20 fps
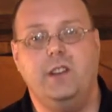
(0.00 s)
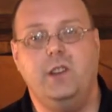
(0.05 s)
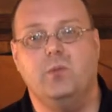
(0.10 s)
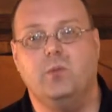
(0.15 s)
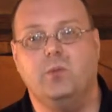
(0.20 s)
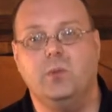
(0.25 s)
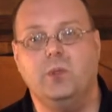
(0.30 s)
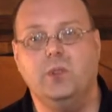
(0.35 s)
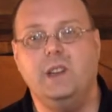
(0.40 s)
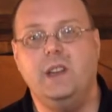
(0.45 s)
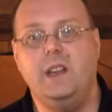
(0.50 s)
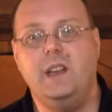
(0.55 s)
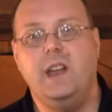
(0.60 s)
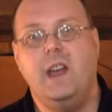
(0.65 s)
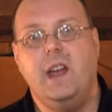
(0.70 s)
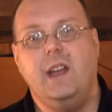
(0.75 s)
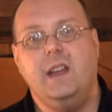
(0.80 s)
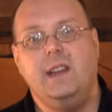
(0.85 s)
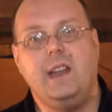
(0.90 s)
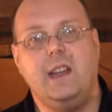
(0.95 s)
You really
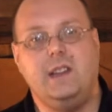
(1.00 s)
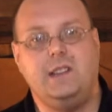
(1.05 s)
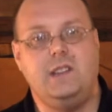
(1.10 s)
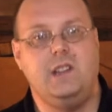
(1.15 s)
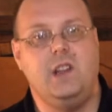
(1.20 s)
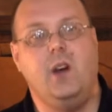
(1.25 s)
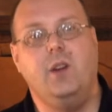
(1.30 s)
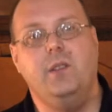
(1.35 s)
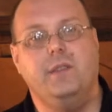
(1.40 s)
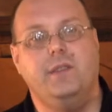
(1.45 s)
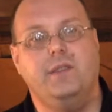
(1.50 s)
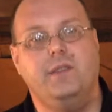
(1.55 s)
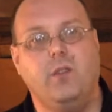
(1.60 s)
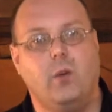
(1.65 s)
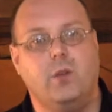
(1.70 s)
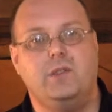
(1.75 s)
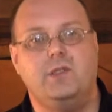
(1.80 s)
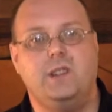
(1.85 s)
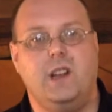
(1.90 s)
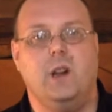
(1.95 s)
get to know the
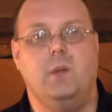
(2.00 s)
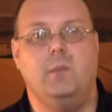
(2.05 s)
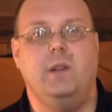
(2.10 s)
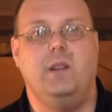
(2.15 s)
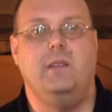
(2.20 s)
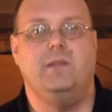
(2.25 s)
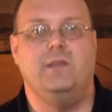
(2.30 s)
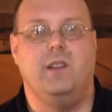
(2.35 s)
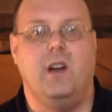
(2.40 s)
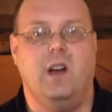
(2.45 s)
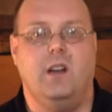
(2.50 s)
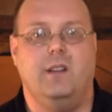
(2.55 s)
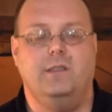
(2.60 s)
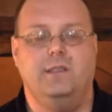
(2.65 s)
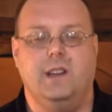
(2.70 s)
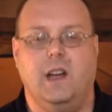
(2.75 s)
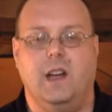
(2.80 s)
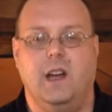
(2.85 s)
four gentlemen involved.